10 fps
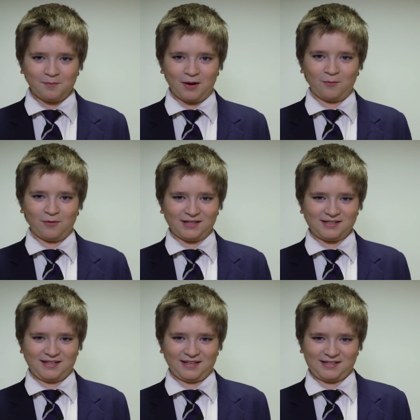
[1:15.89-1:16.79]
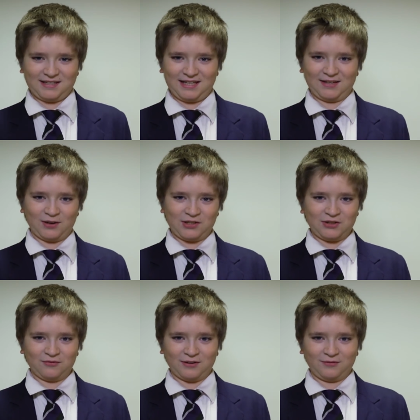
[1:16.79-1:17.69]
but on Wednesdays you leave at
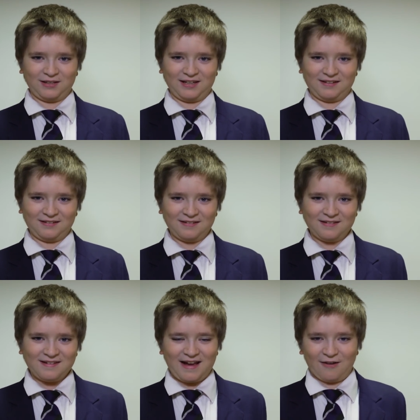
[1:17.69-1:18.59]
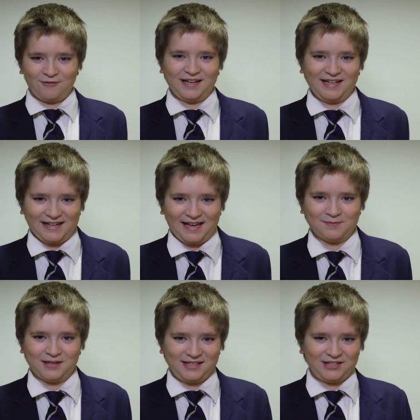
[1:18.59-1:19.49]
2.15. I really
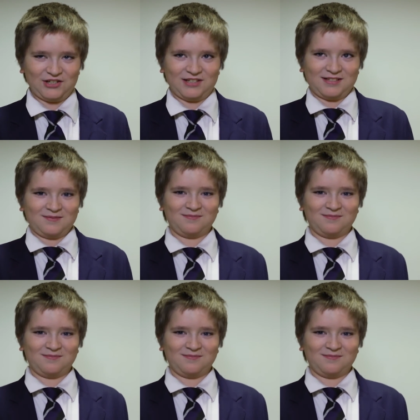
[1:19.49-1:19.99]
like my teachers.